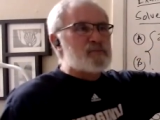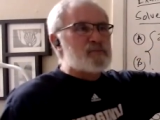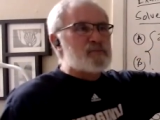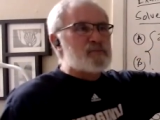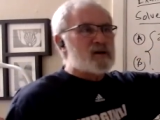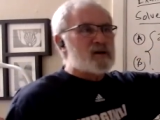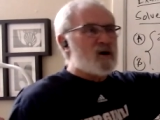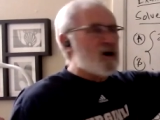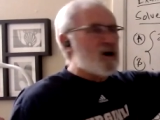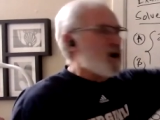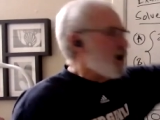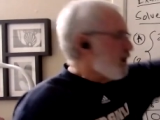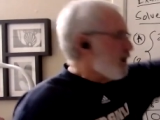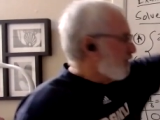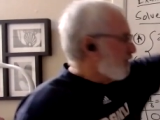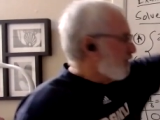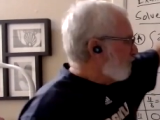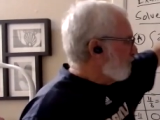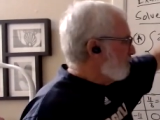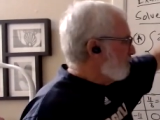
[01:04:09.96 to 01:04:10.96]
bit
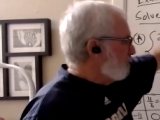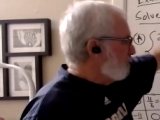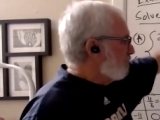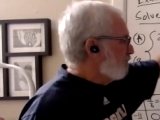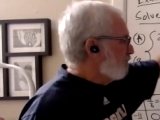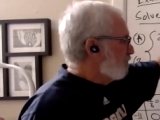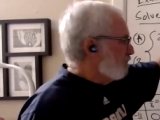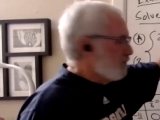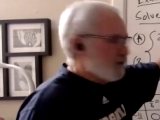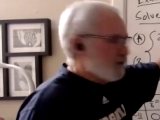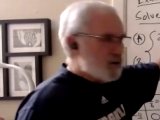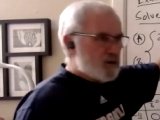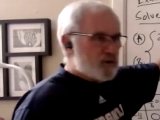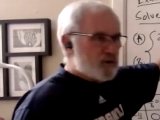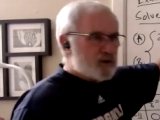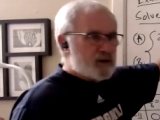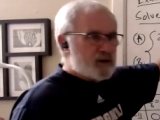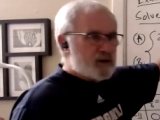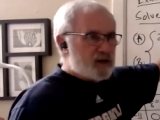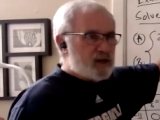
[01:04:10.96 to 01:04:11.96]
off,
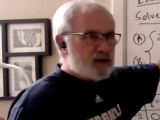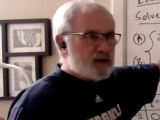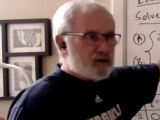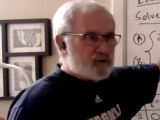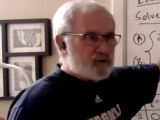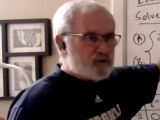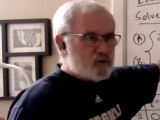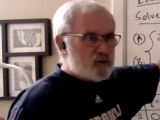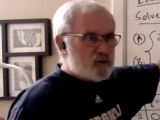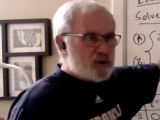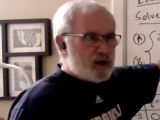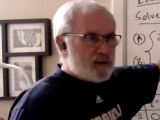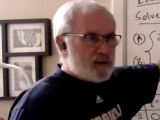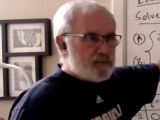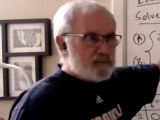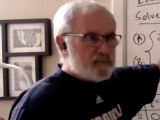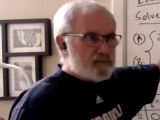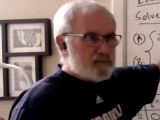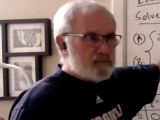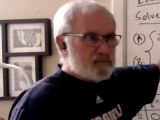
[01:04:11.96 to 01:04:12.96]
you're gonna get it screwed
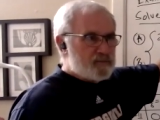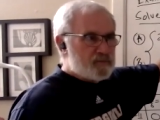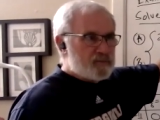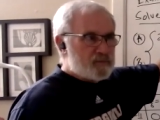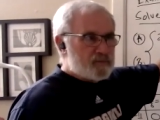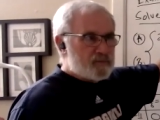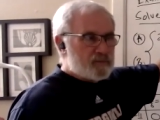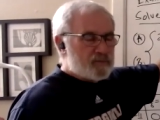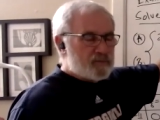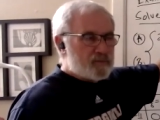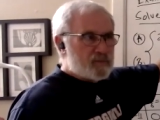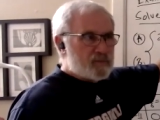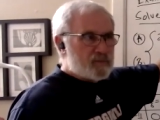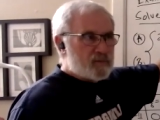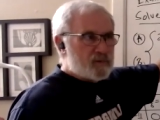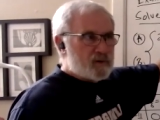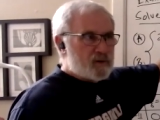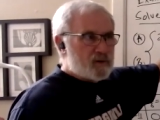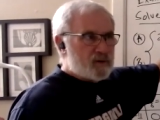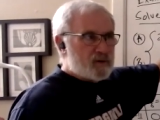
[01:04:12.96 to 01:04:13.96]
up.
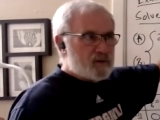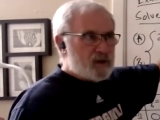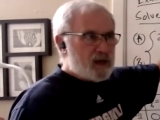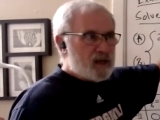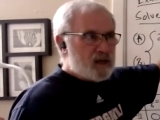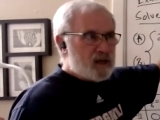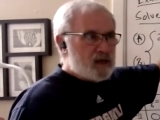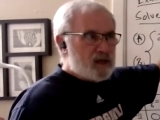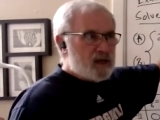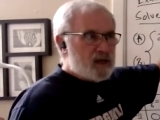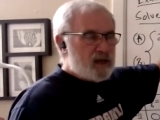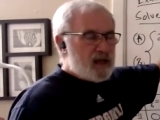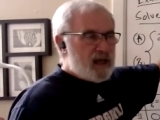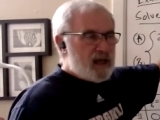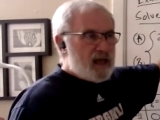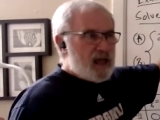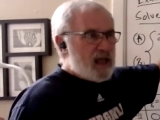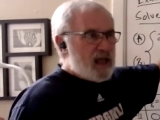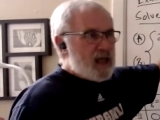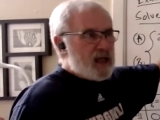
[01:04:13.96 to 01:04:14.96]
Okay.
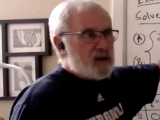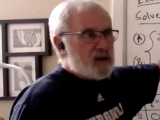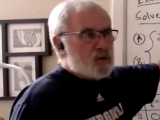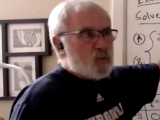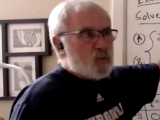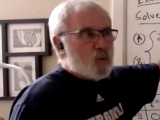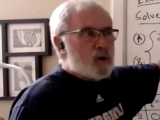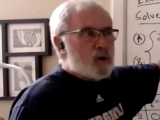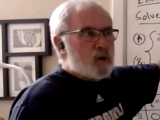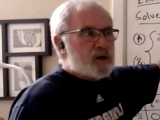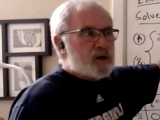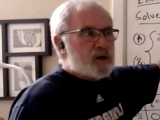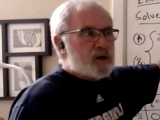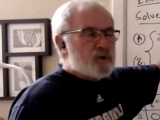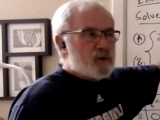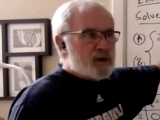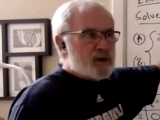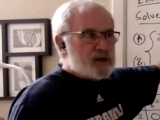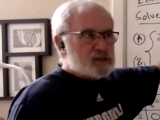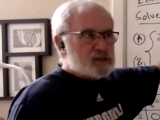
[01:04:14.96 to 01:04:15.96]
And what if
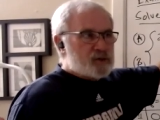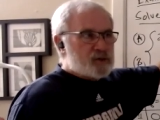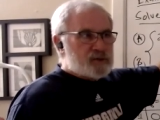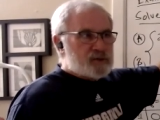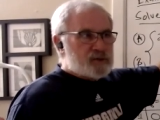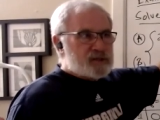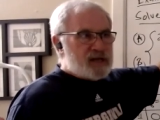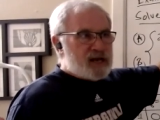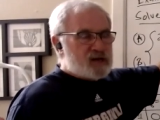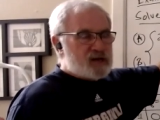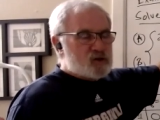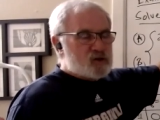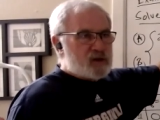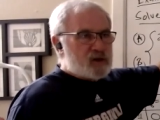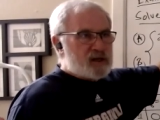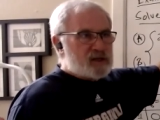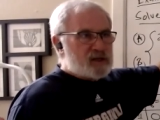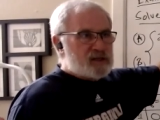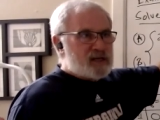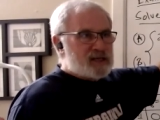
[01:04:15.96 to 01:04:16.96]
your answer was
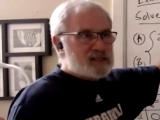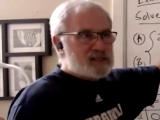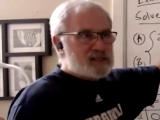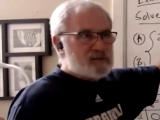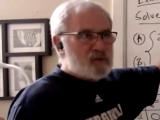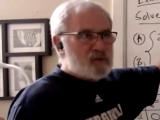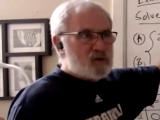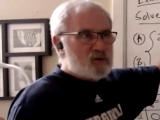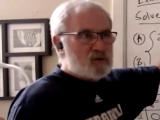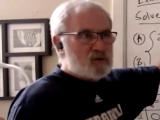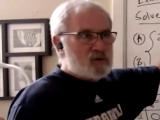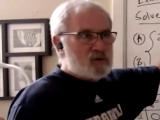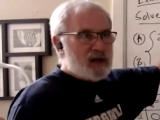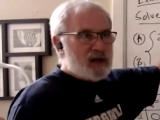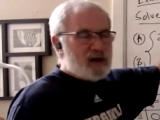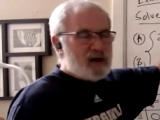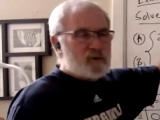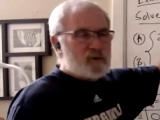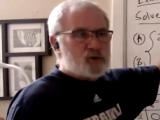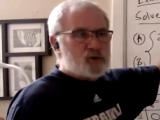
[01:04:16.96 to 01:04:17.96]
actually a decimal?
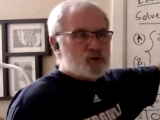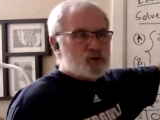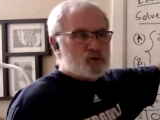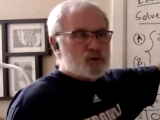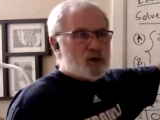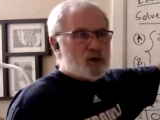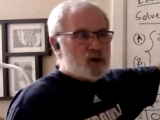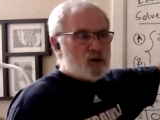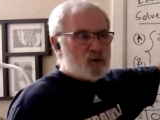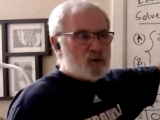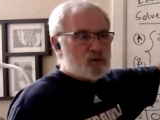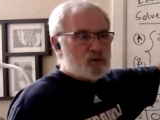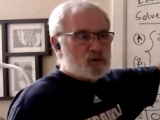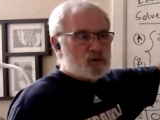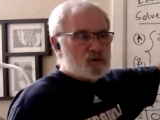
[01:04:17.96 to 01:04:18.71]
How would you know?